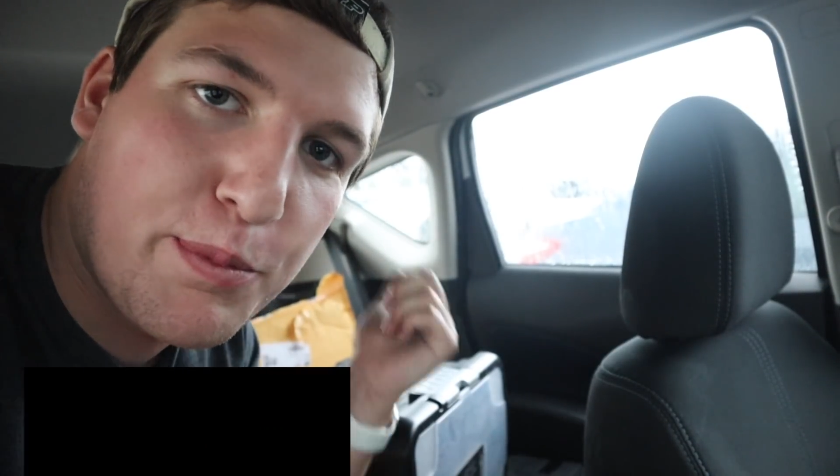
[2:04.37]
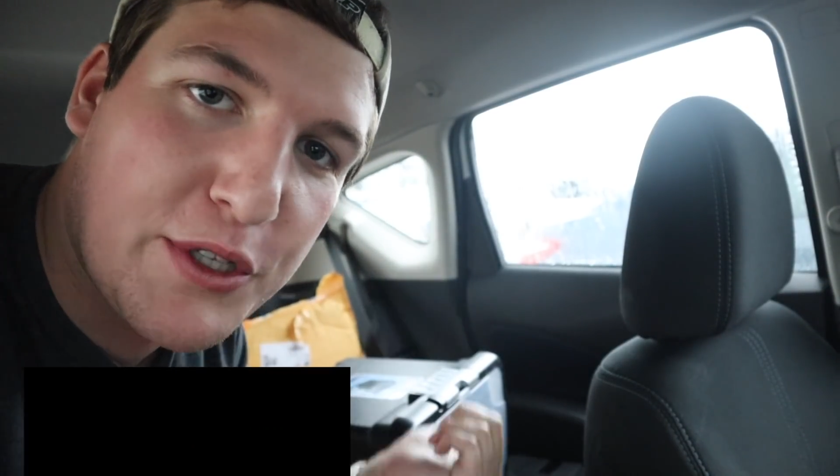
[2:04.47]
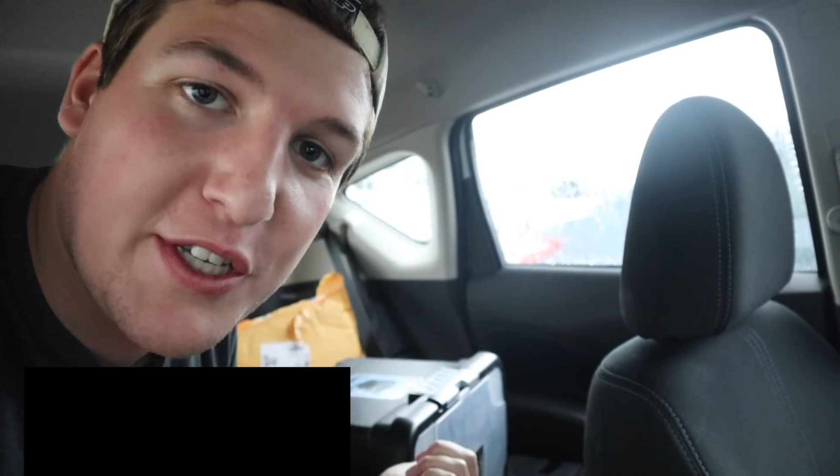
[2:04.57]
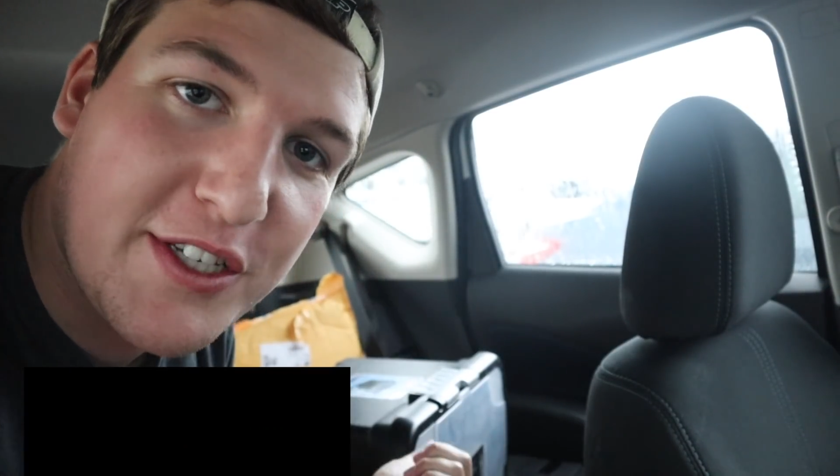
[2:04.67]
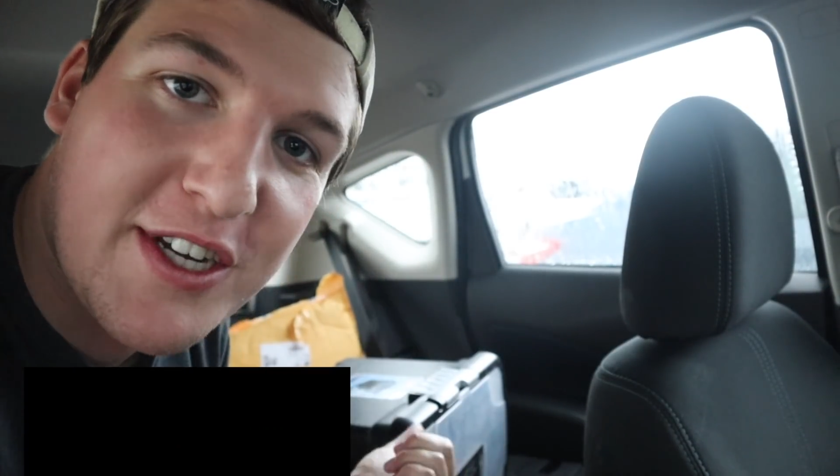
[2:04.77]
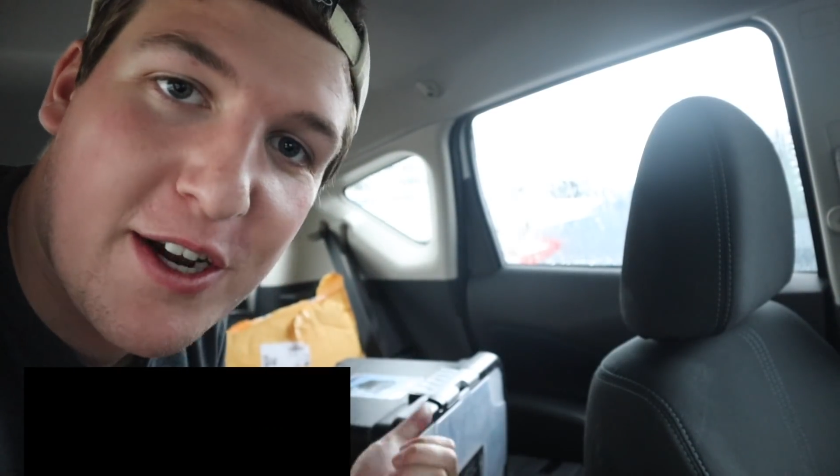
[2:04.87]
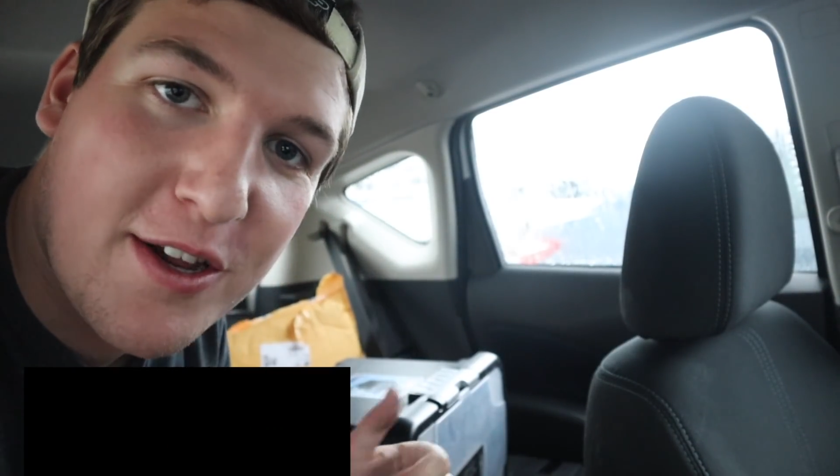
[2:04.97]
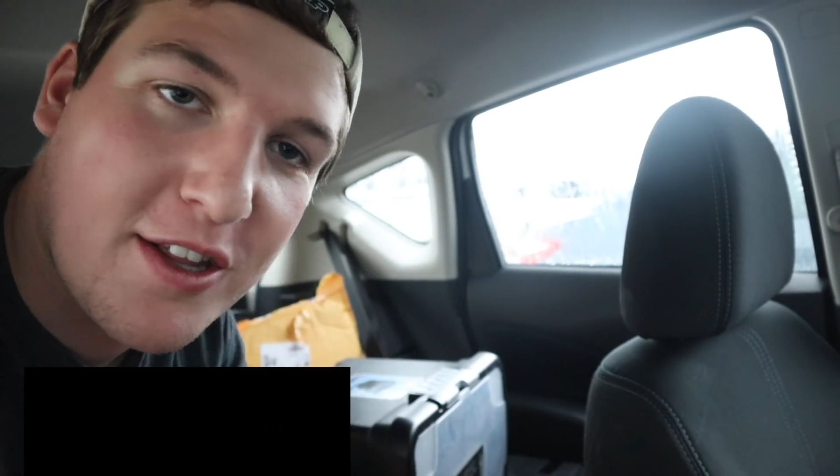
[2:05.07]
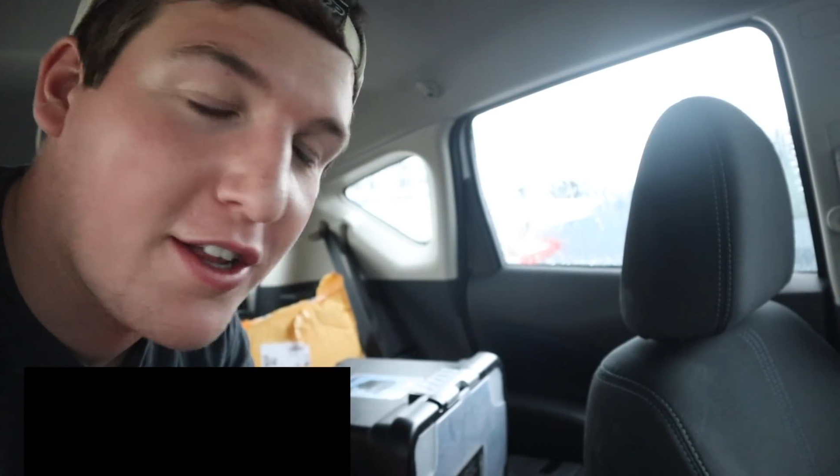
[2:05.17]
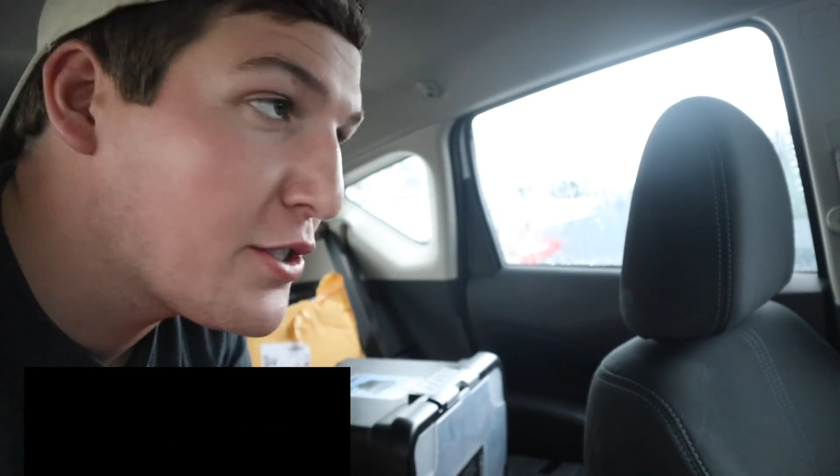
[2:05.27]
put these down
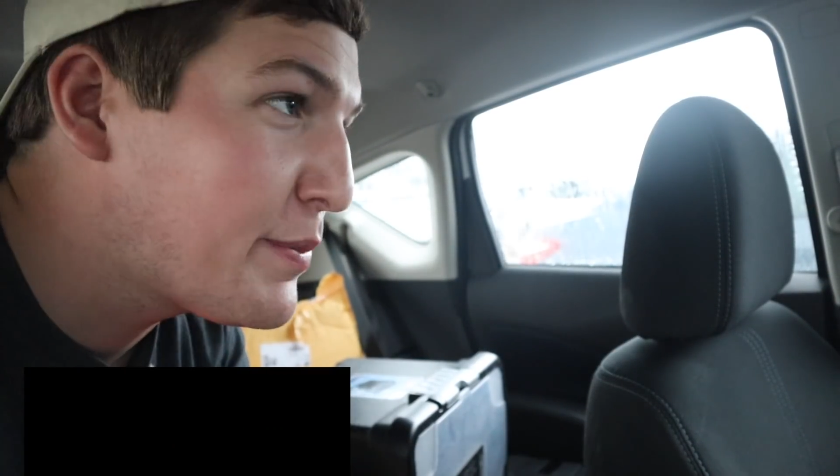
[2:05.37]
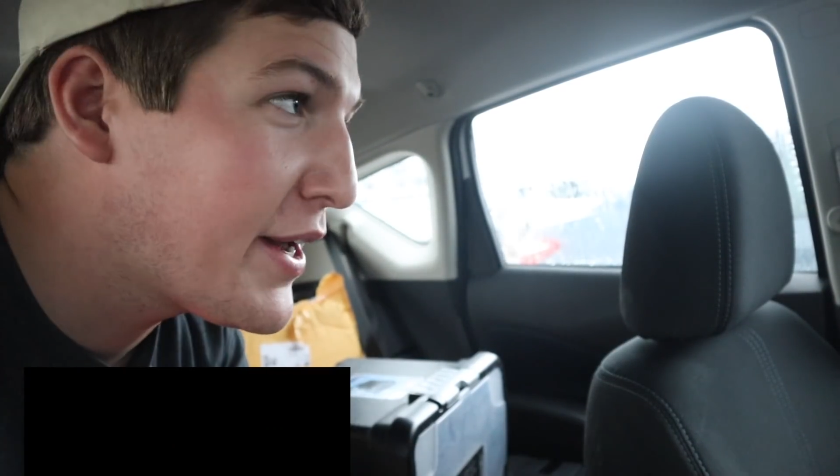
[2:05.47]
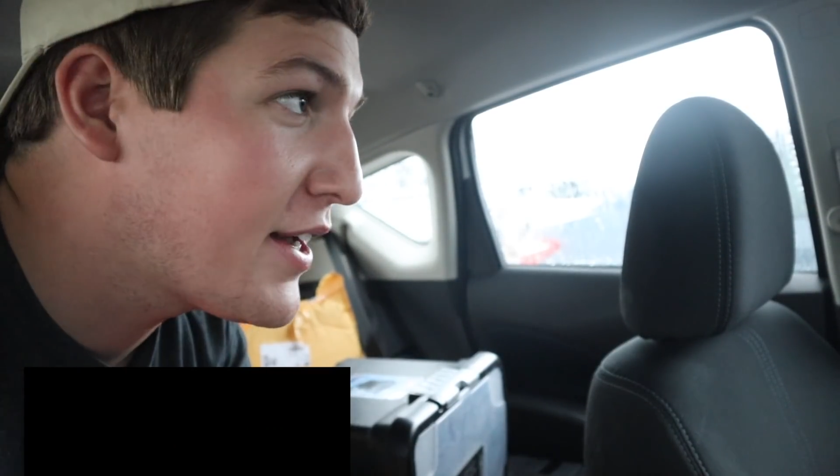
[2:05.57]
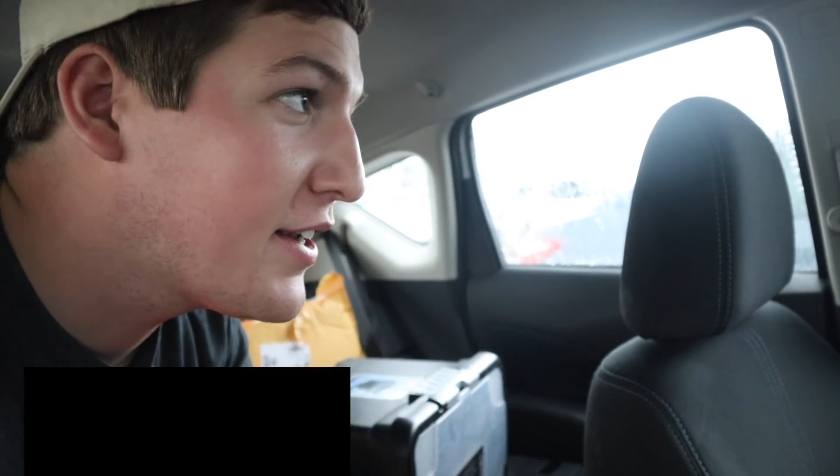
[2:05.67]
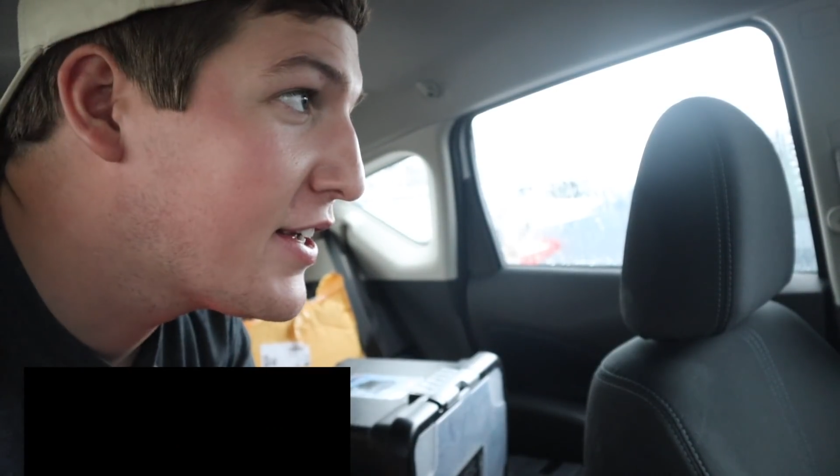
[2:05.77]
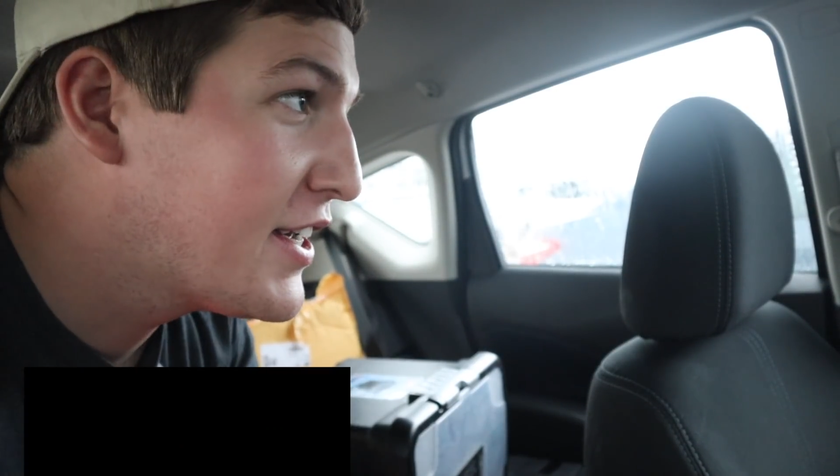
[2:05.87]
on the launch pad.